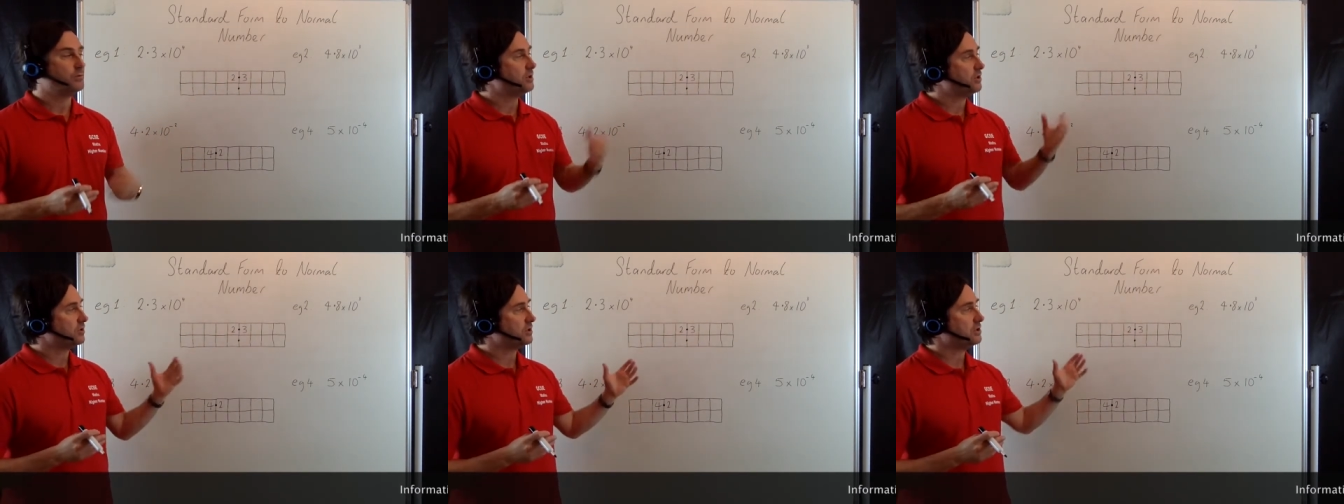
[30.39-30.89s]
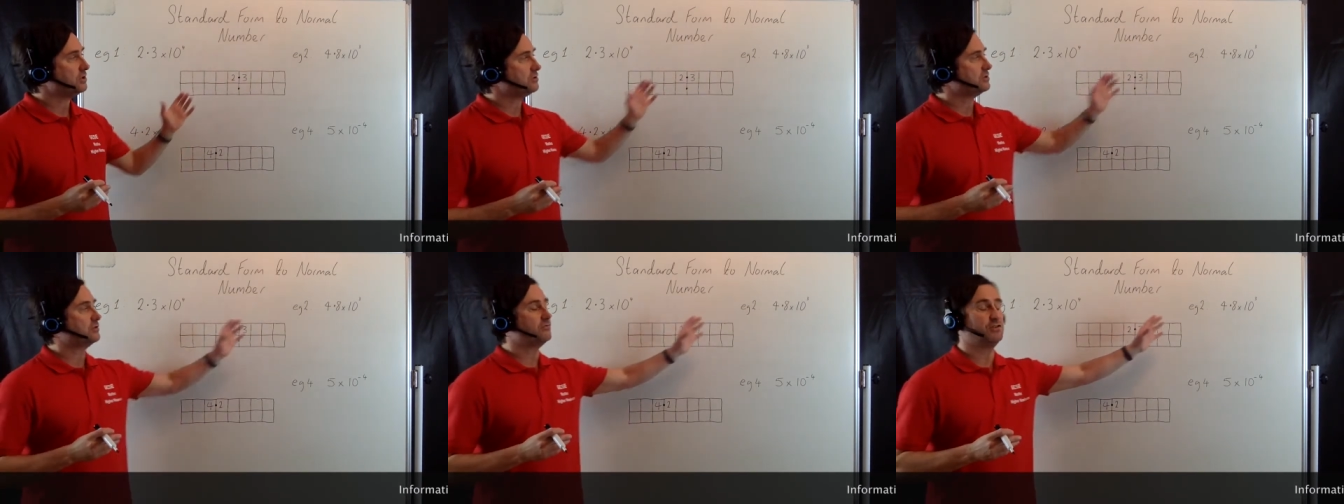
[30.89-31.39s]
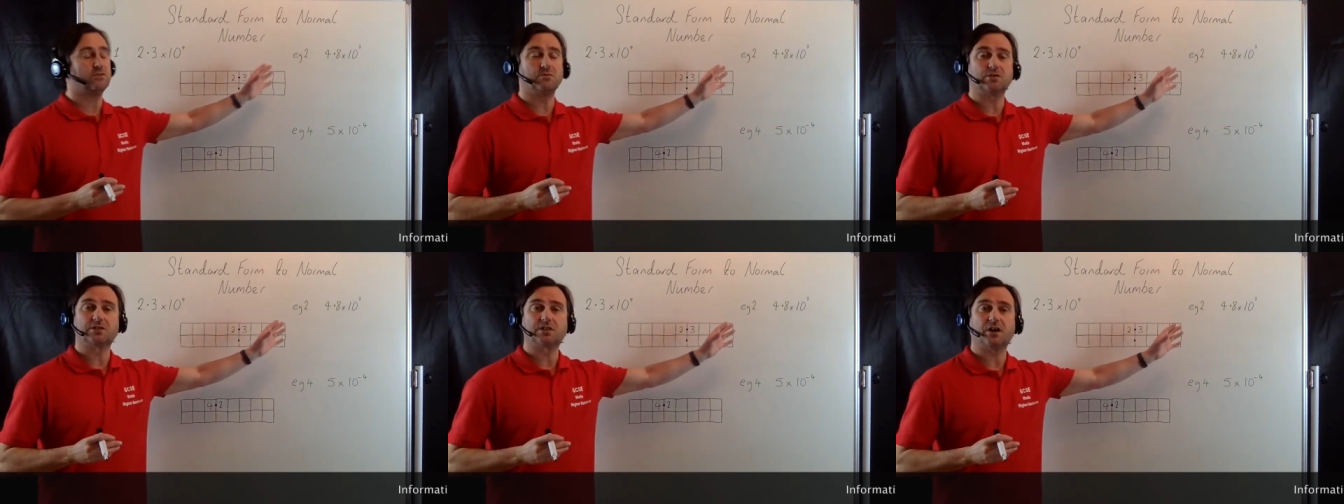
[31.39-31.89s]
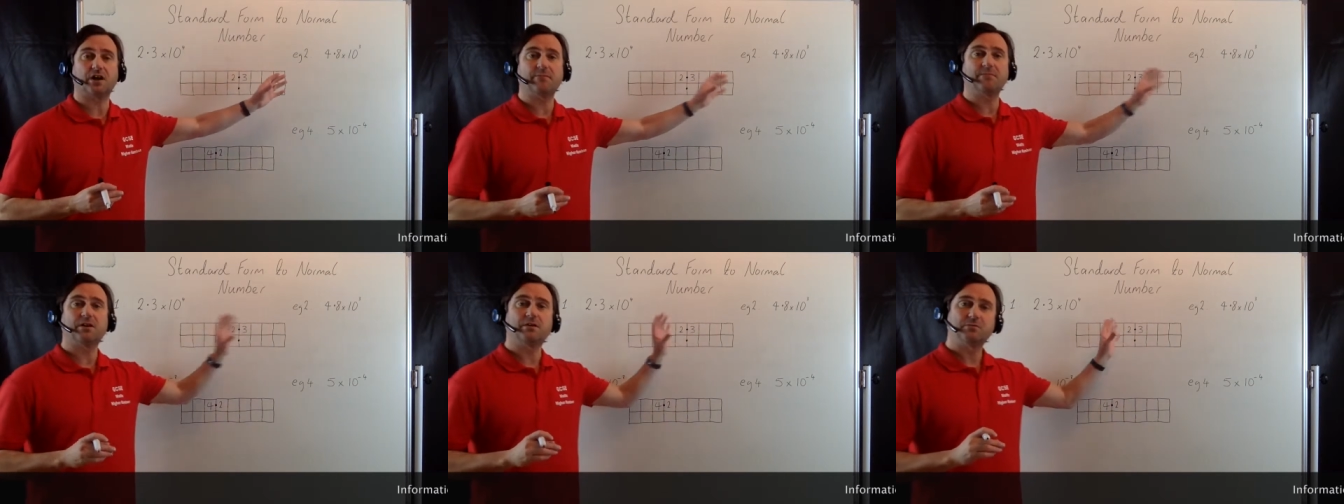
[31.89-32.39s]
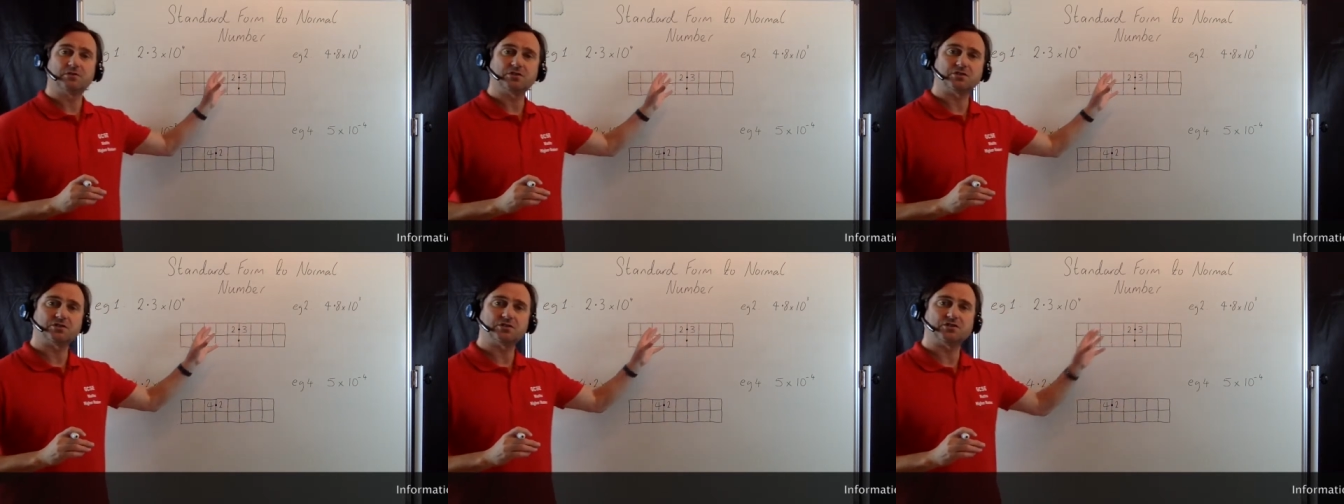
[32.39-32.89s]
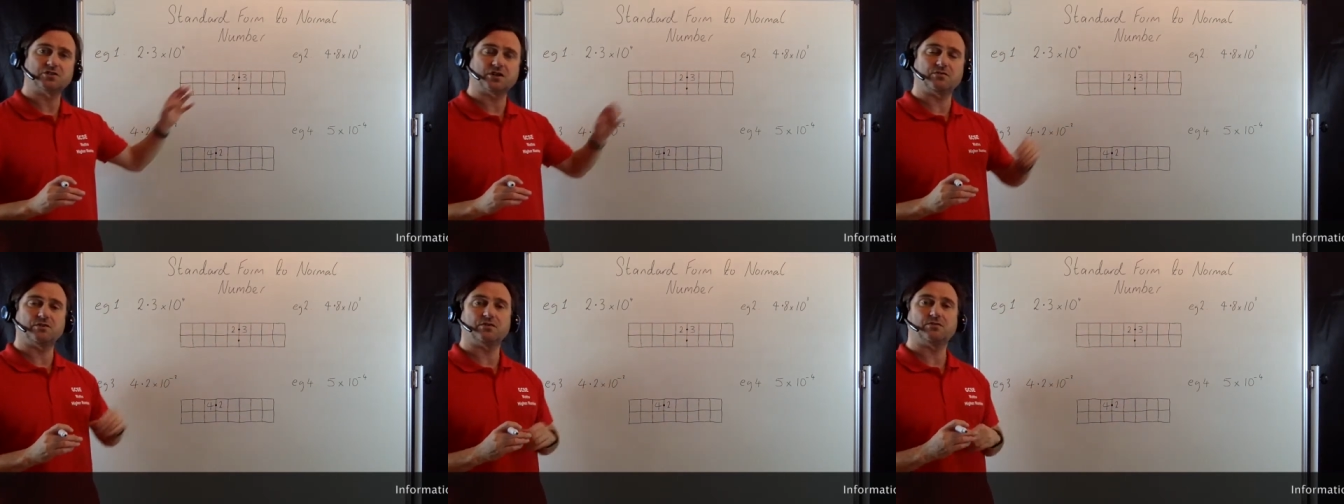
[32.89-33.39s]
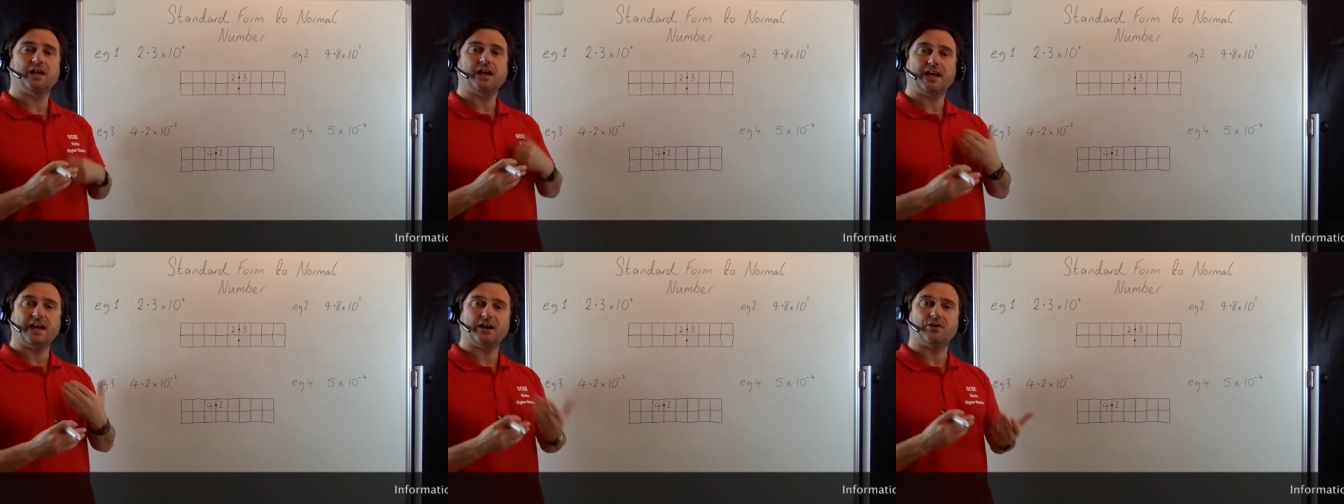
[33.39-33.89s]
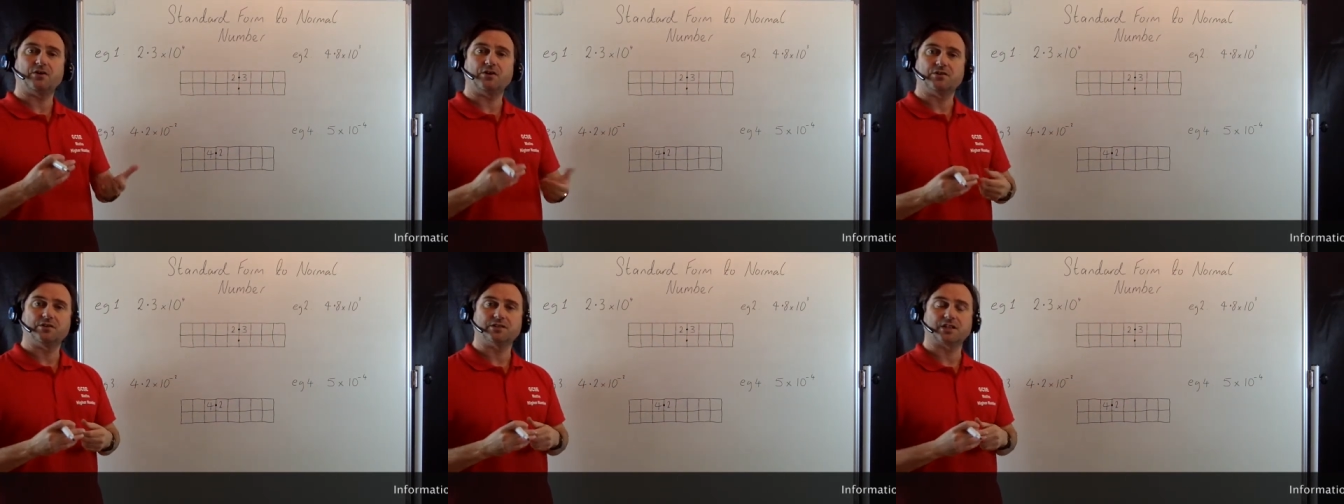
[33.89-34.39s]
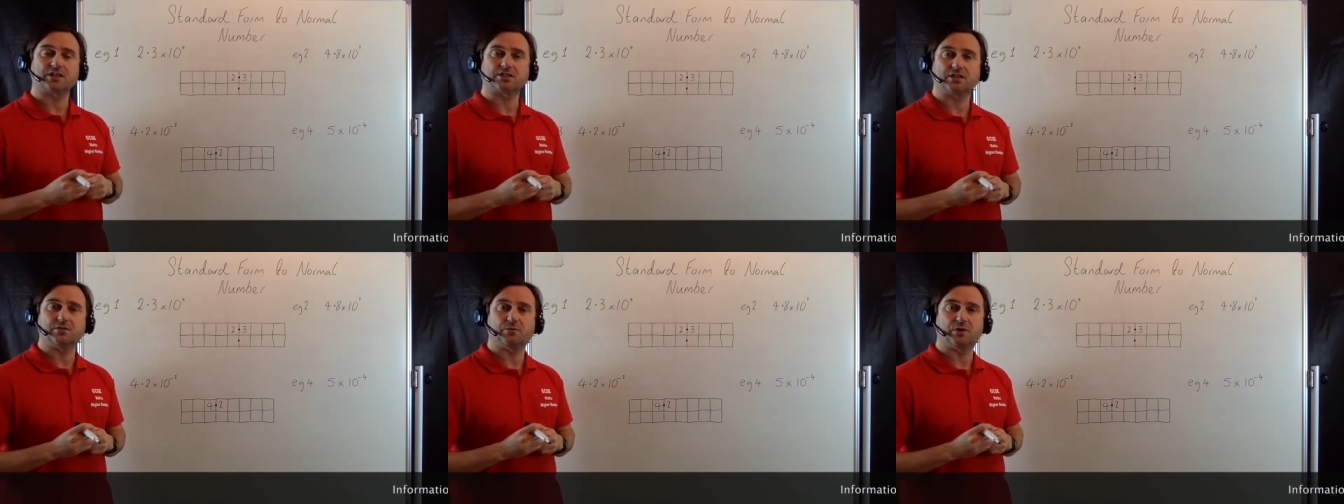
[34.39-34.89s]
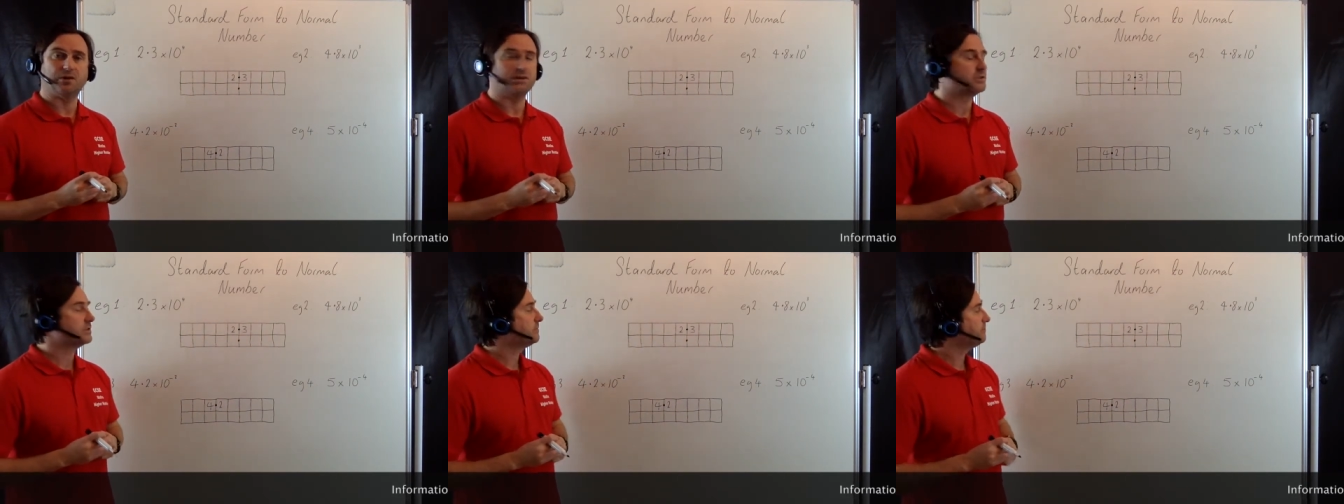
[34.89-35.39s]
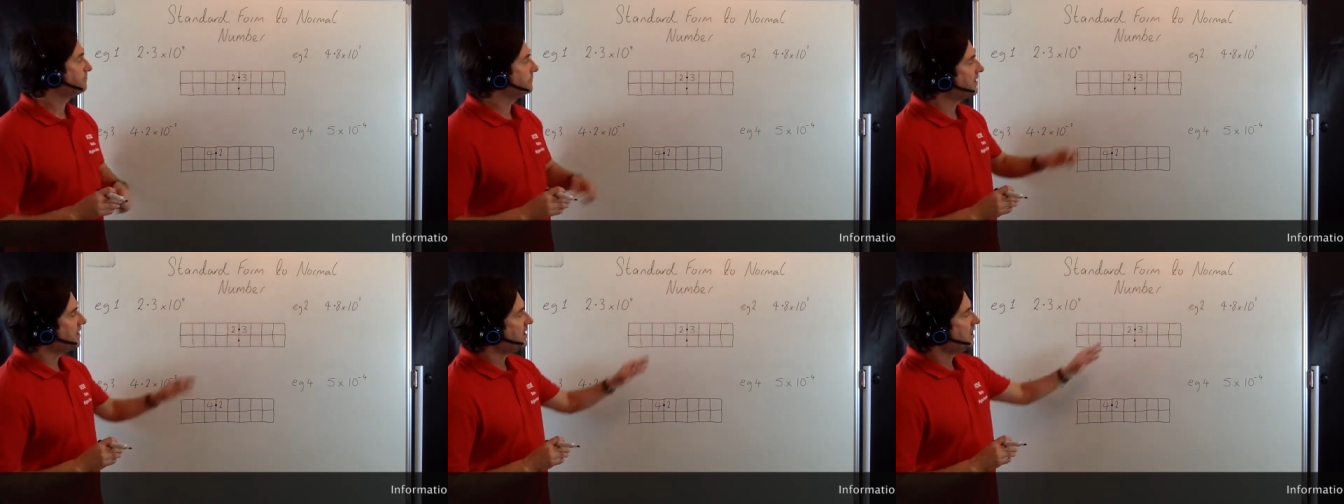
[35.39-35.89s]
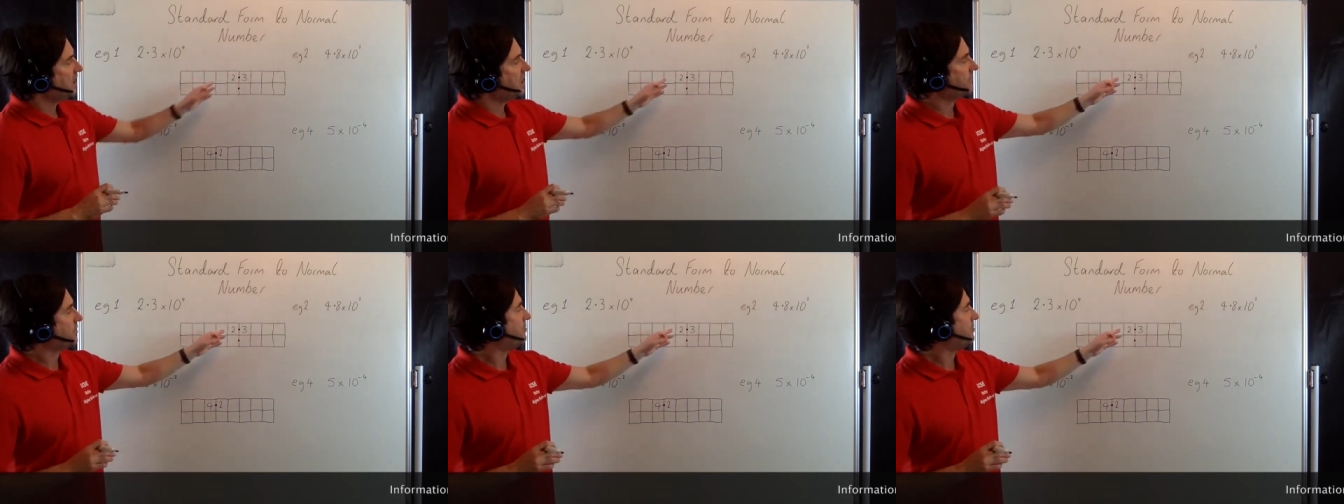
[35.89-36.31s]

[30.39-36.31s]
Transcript: We're not going to use the grid all the time, but just to show you how this actually works. I've